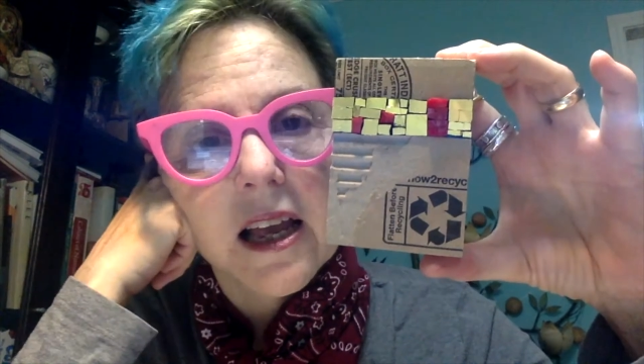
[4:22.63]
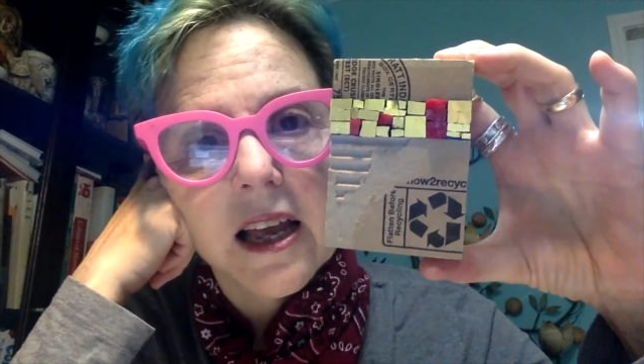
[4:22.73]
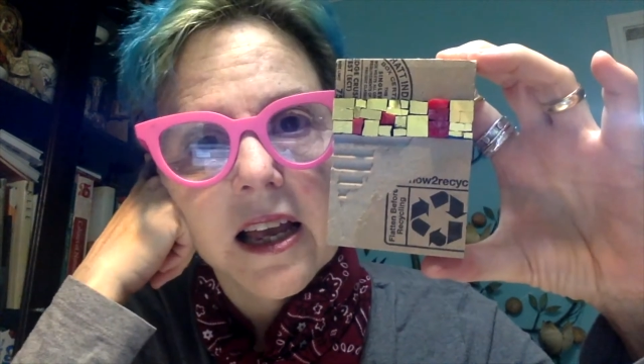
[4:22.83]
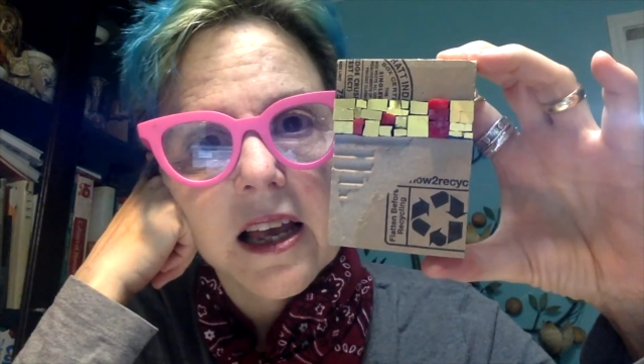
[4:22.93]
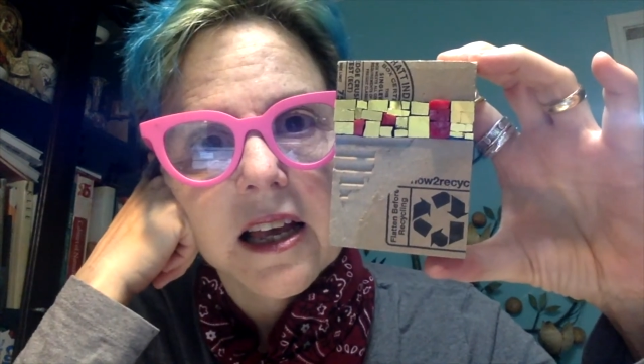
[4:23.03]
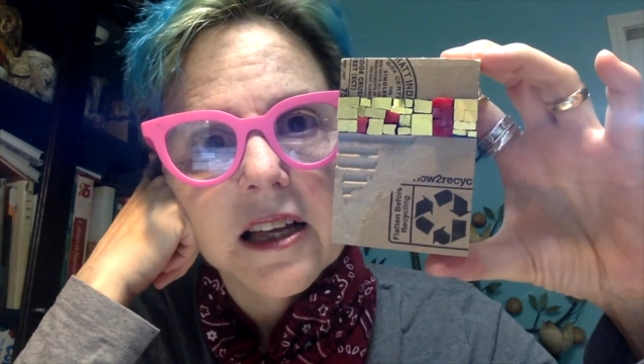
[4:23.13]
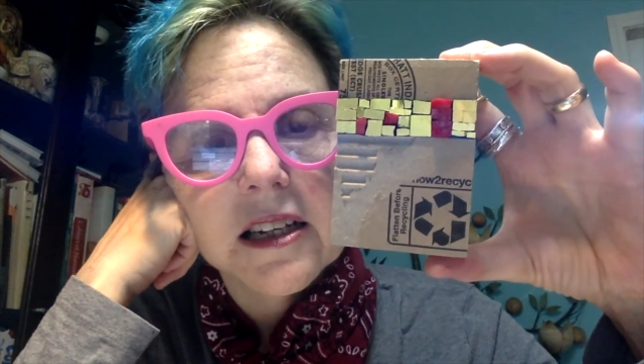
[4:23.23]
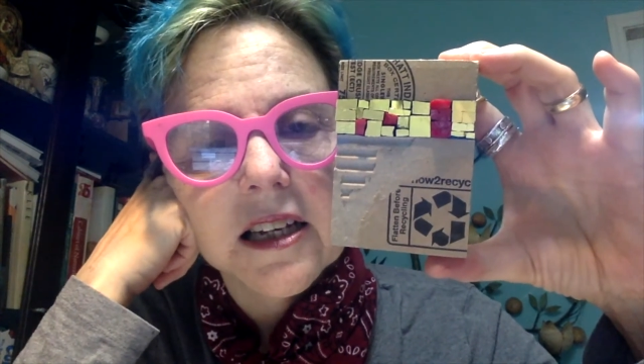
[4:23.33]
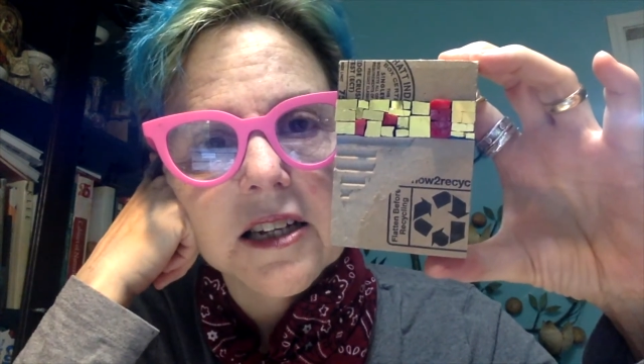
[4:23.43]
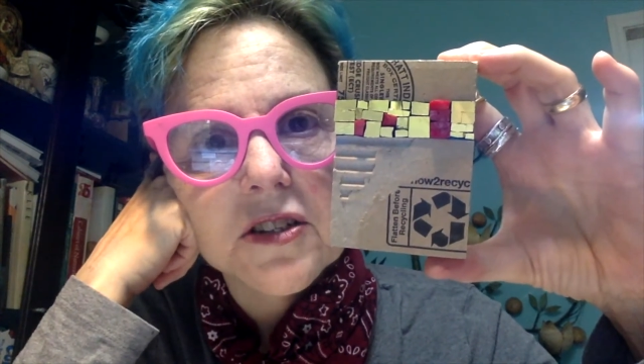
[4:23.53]

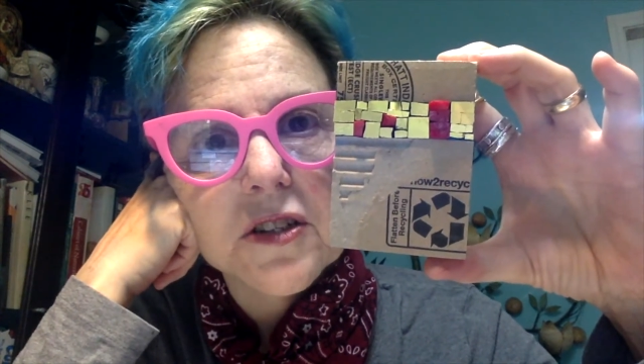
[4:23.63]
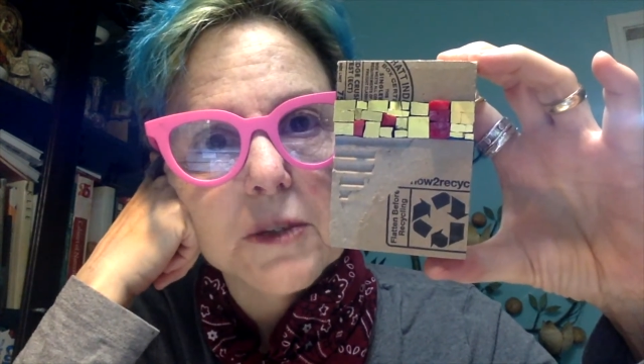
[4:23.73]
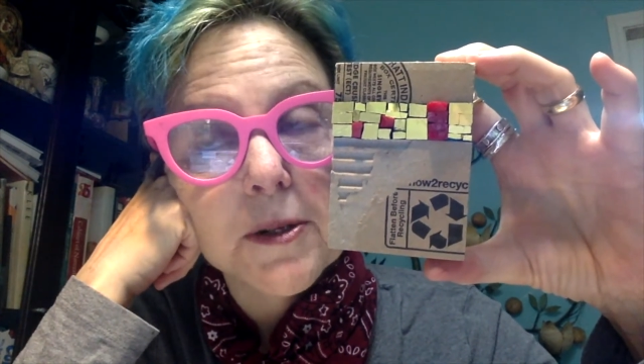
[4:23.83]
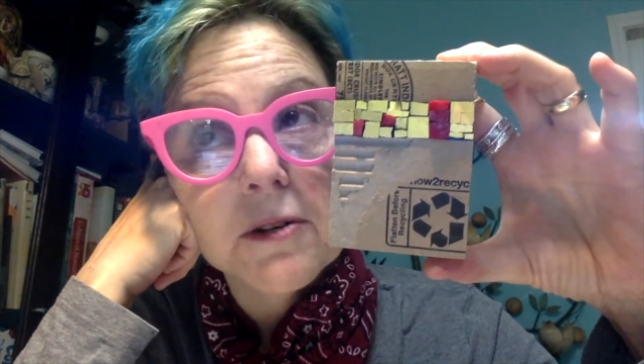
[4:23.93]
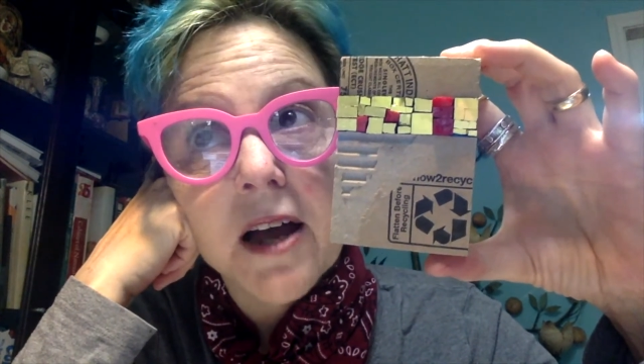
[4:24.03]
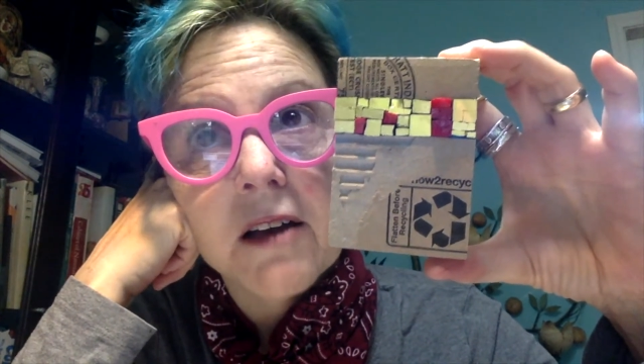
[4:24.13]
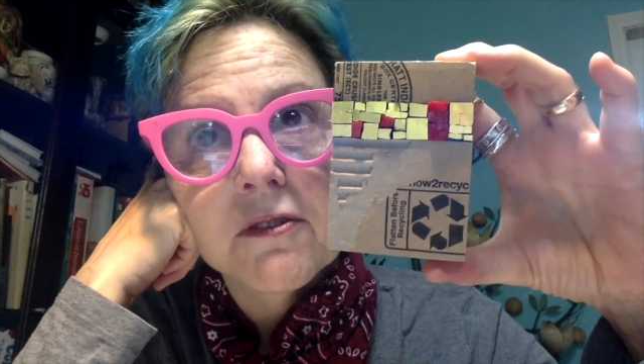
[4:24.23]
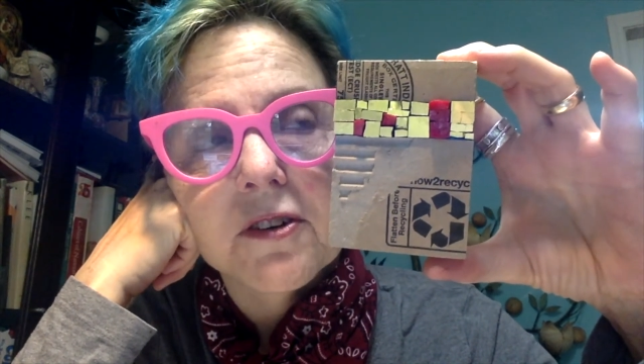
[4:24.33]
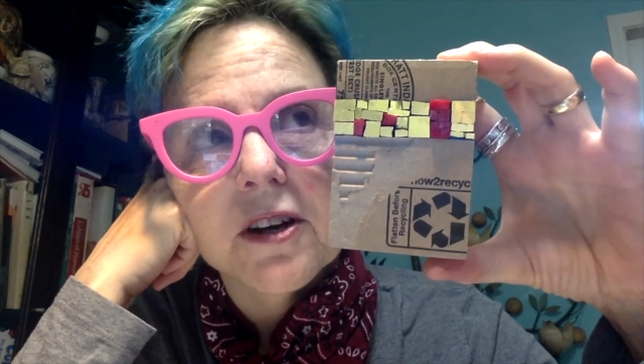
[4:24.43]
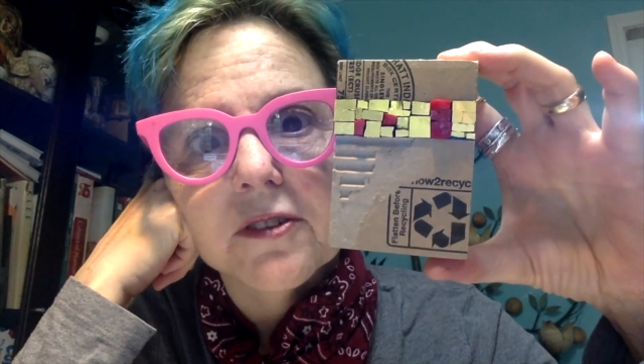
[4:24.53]
and it's just been around
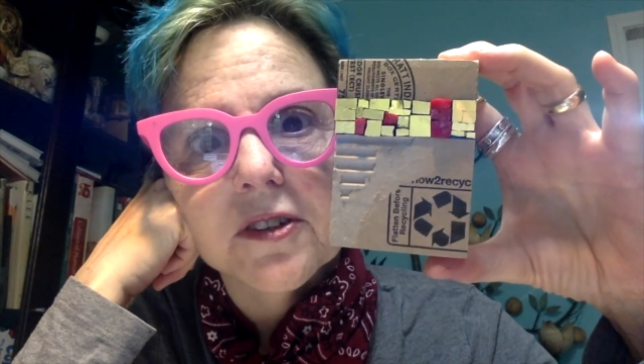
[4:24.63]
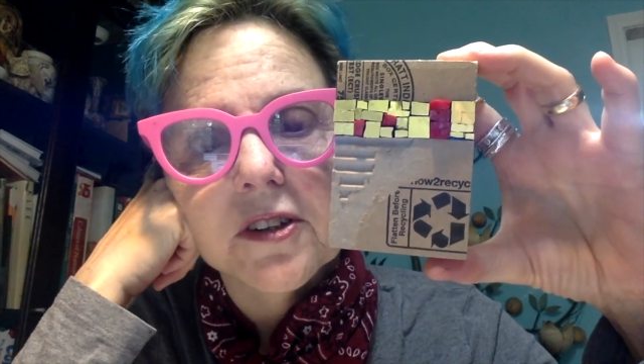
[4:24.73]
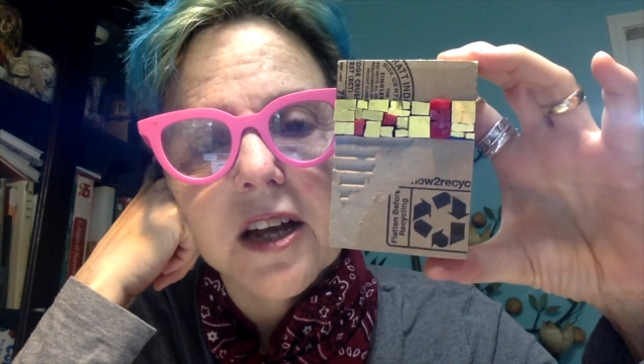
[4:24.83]
forever,